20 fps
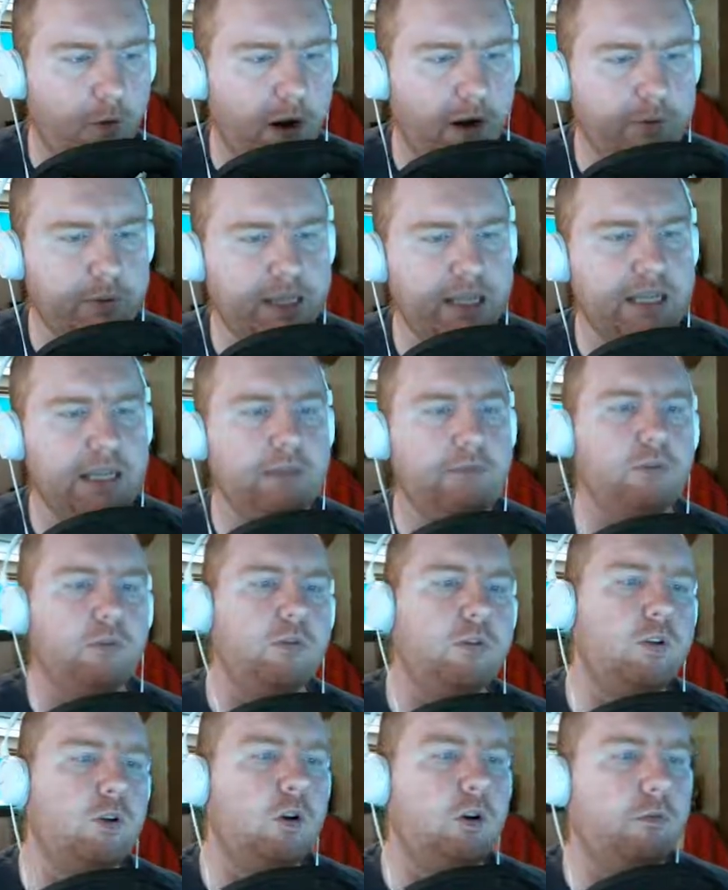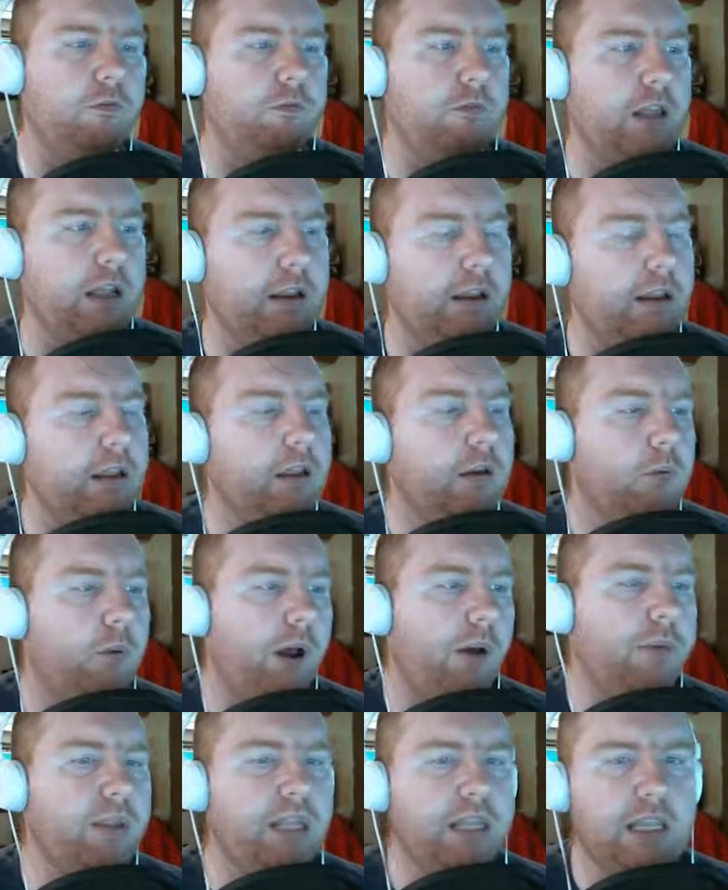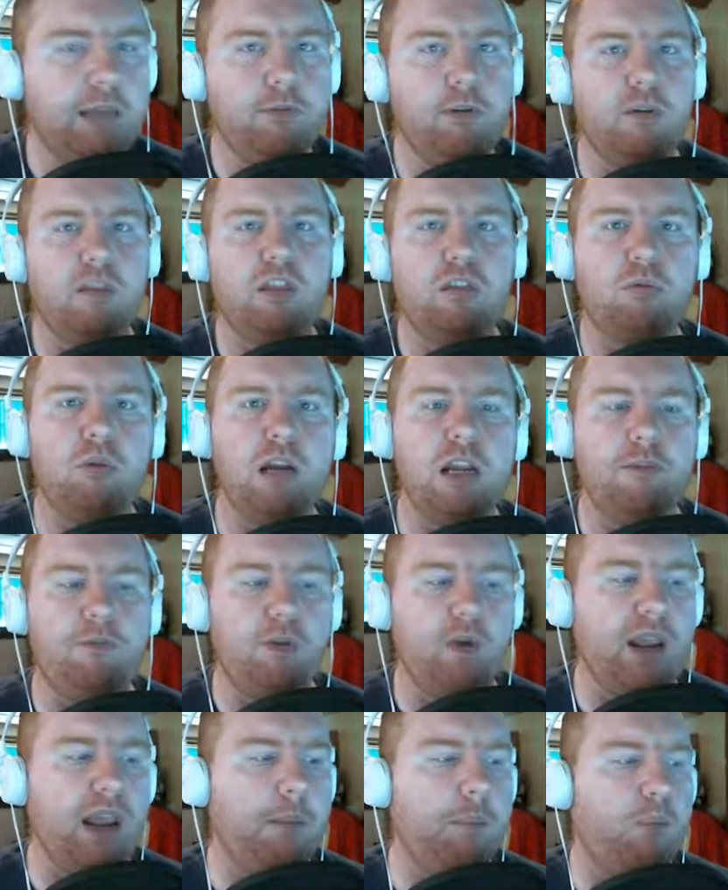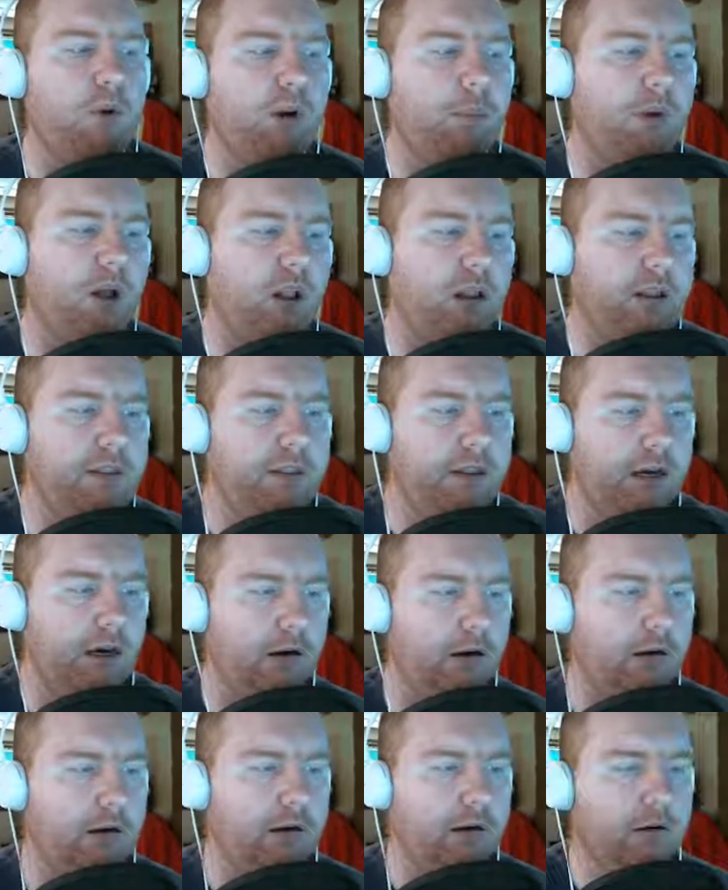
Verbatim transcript: Why would they give you two if they... Why would they give you three if you can't put them all in there?